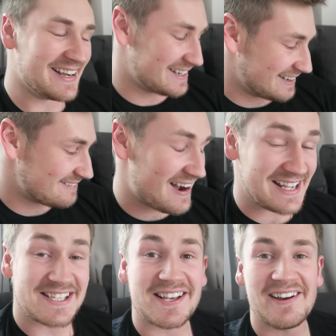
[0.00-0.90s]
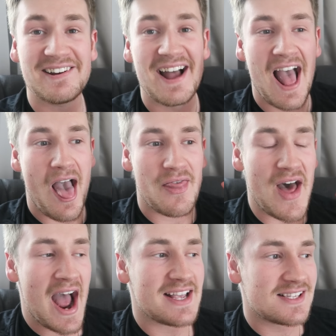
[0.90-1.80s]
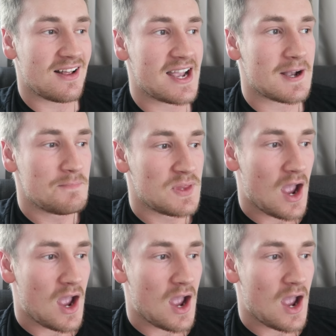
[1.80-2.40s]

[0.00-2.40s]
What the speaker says: my god, right, so that is like,